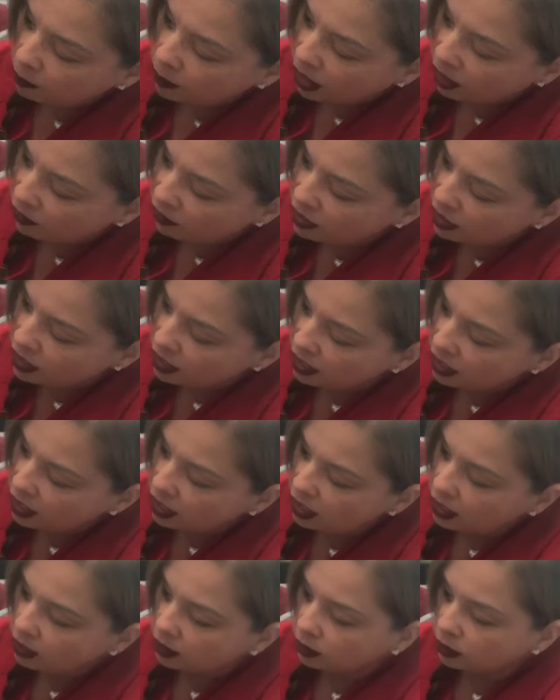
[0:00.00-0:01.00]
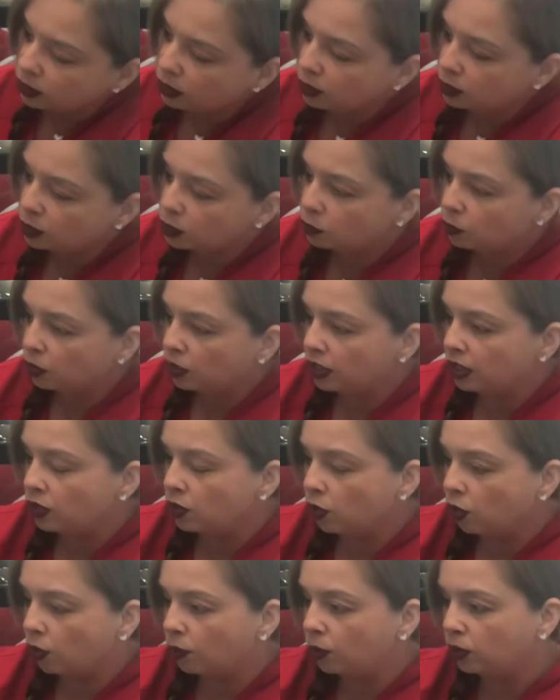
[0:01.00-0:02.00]
Everything looks pretty
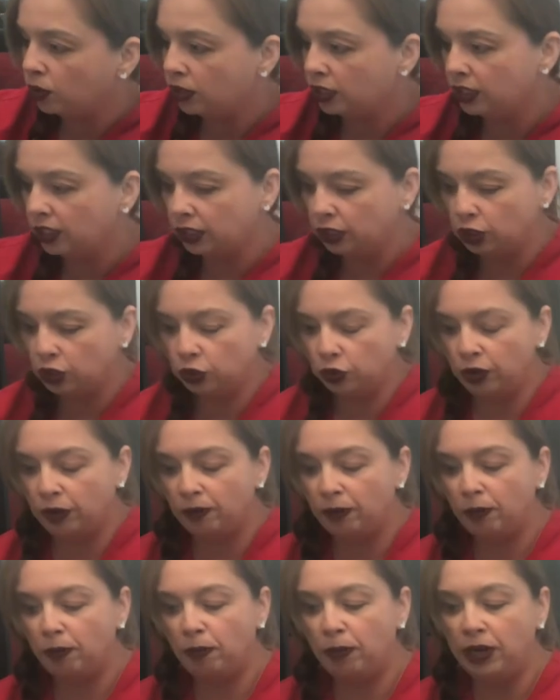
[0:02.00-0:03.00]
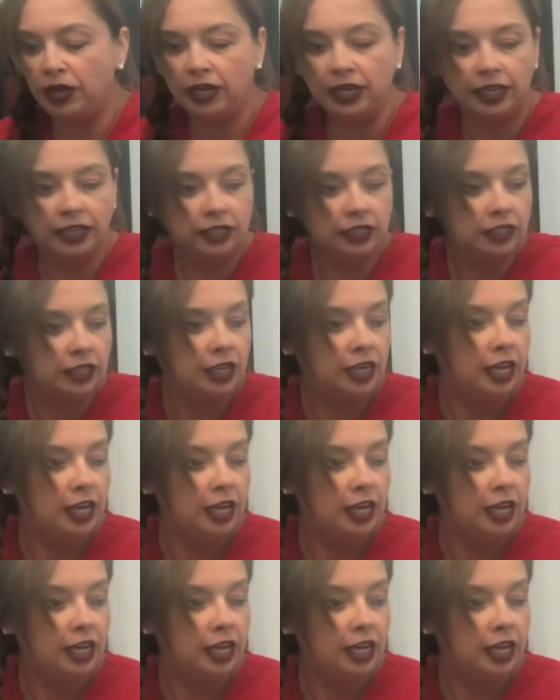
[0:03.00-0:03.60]
normal on this strip, but